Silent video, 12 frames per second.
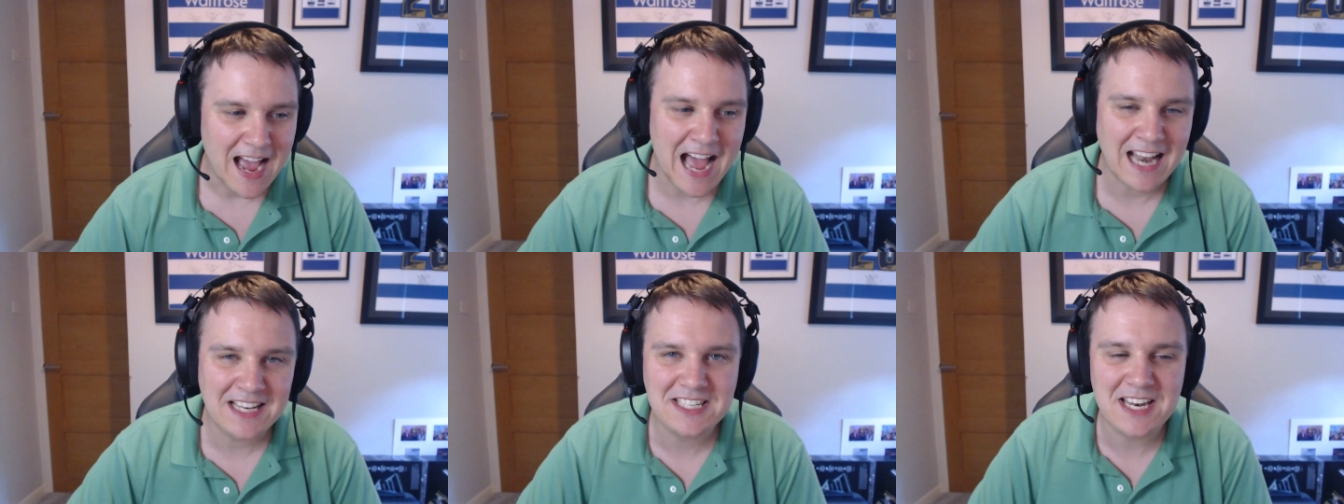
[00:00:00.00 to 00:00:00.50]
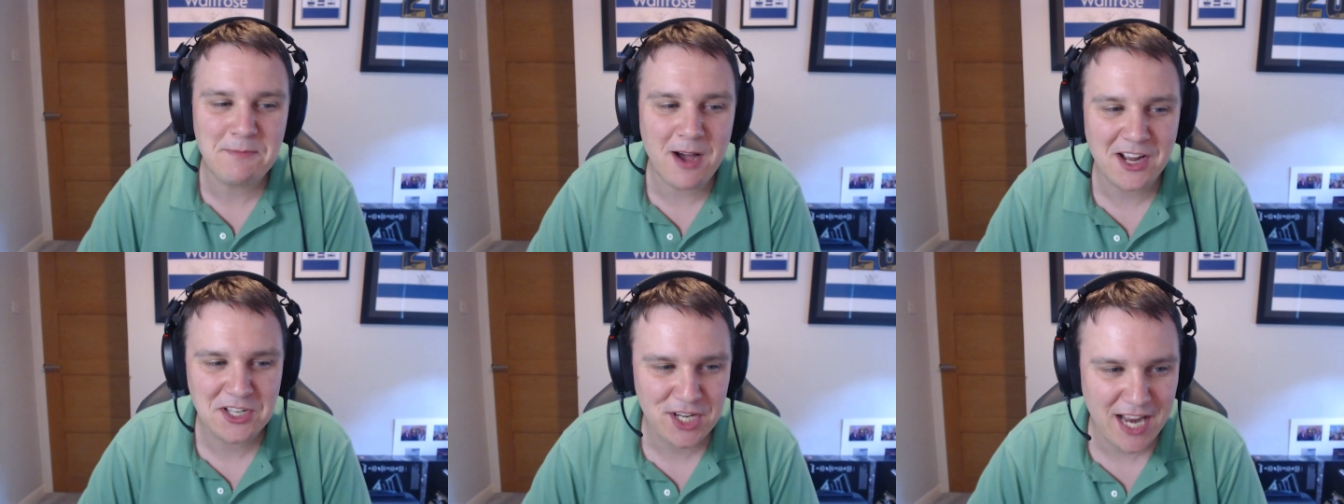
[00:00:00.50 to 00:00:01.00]
Anthony
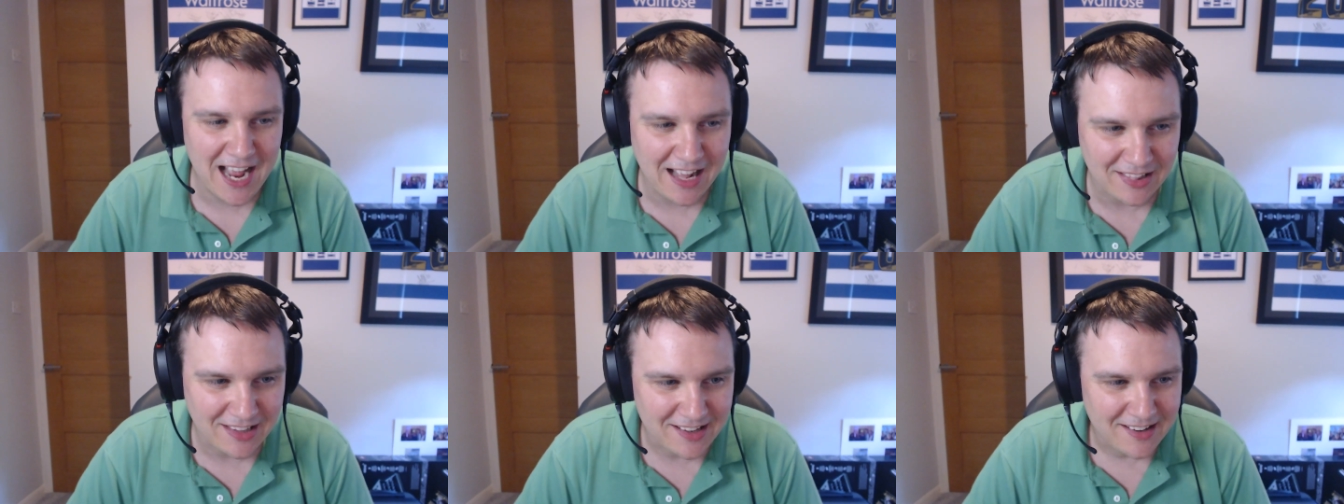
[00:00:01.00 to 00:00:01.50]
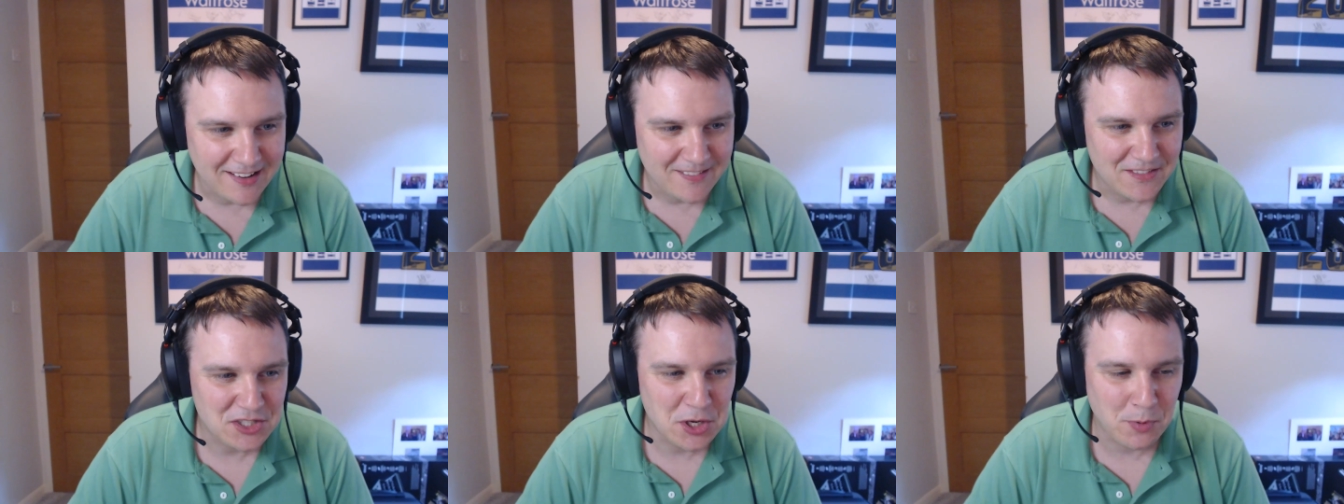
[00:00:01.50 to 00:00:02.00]
Martial,
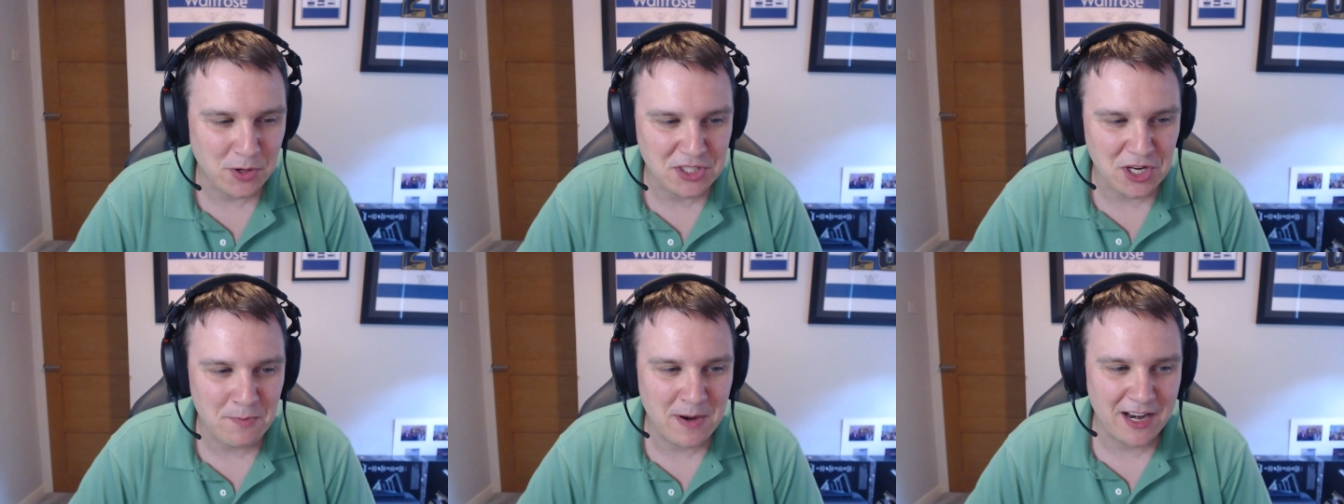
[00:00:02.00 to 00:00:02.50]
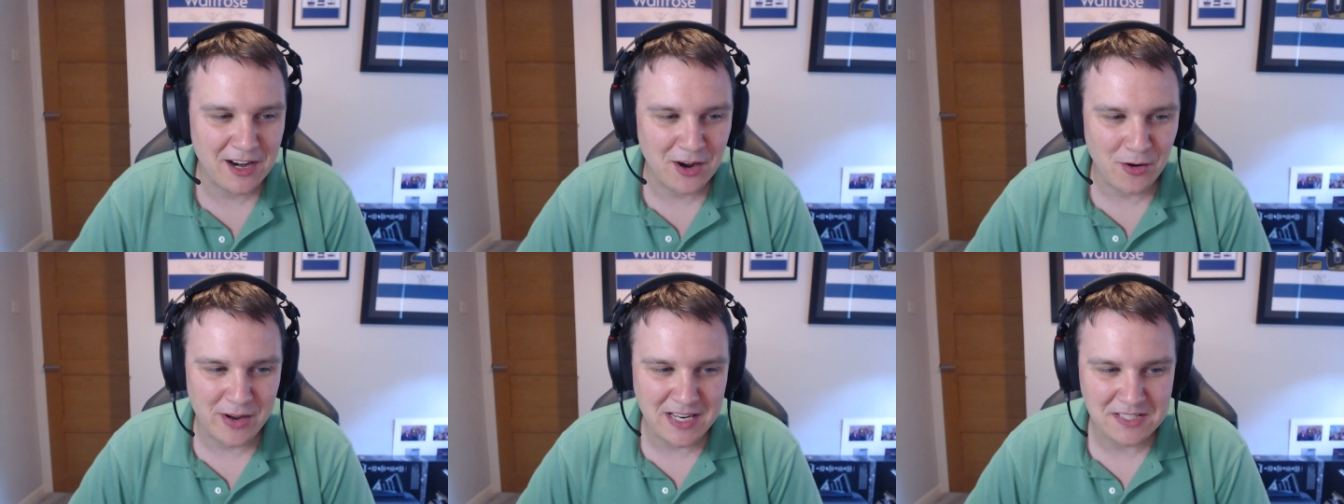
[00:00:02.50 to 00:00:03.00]
2.2 million
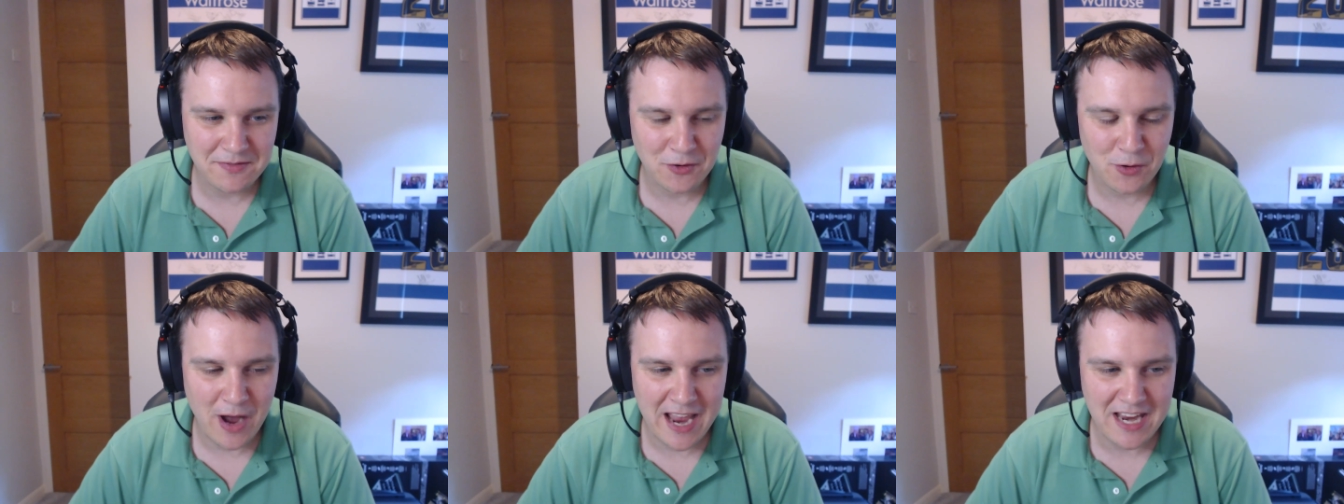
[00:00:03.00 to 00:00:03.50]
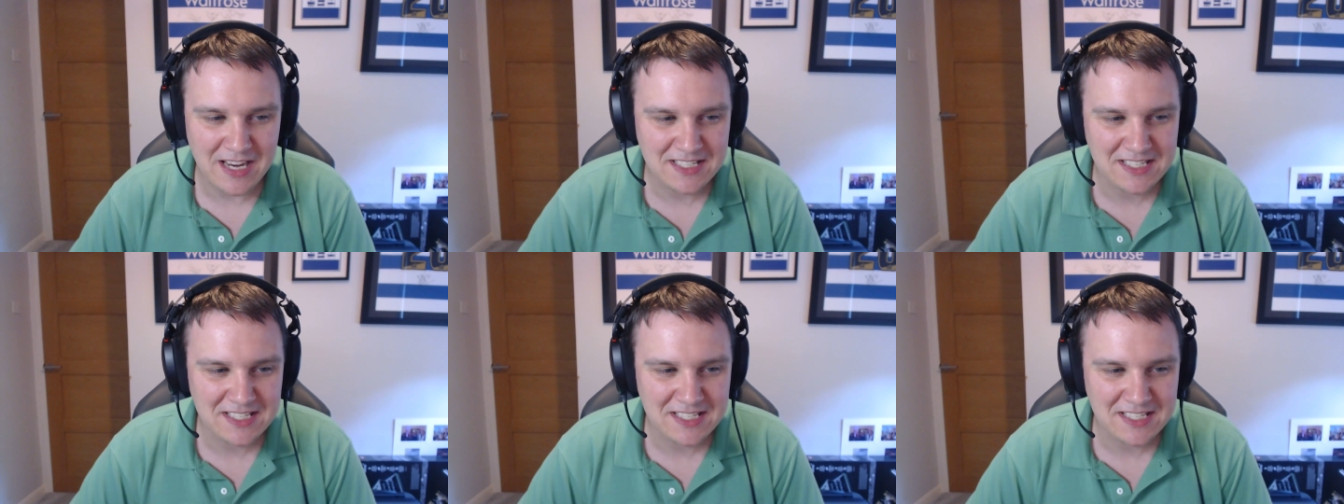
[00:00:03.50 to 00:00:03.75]
coins for a